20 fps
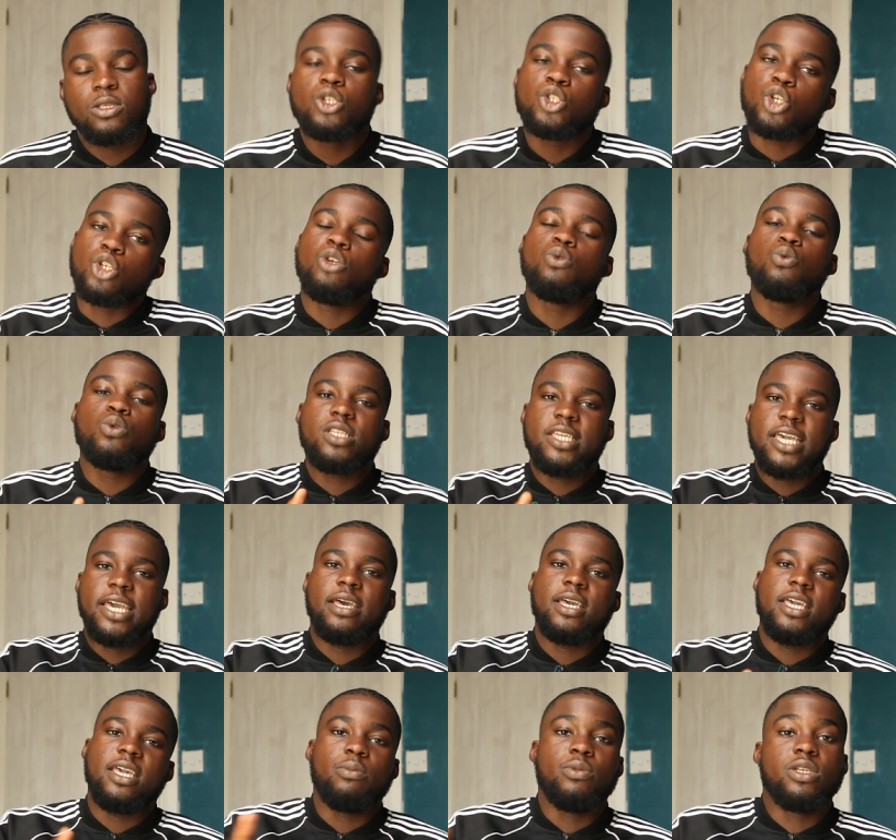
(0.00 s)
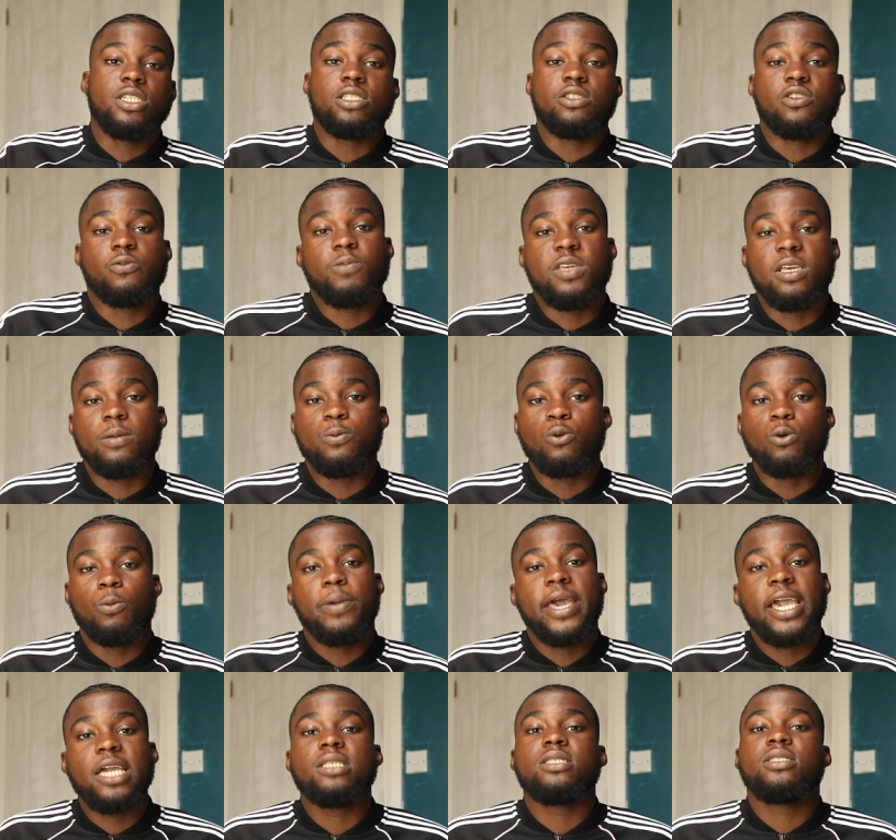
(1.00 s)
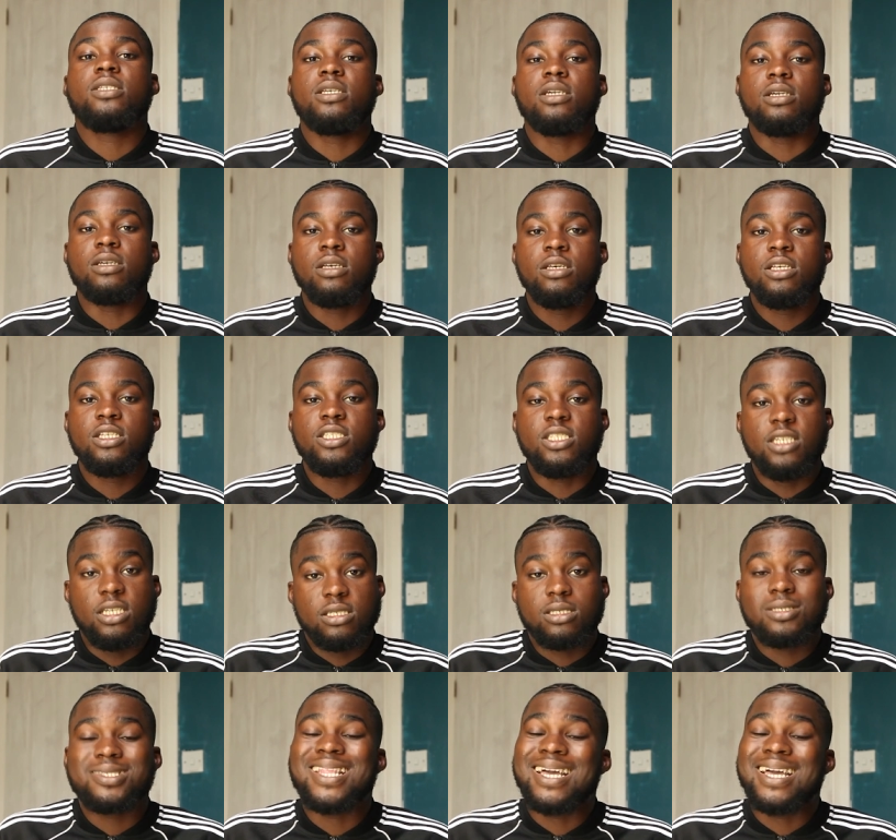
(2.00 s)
So you would get images of people painting Jesus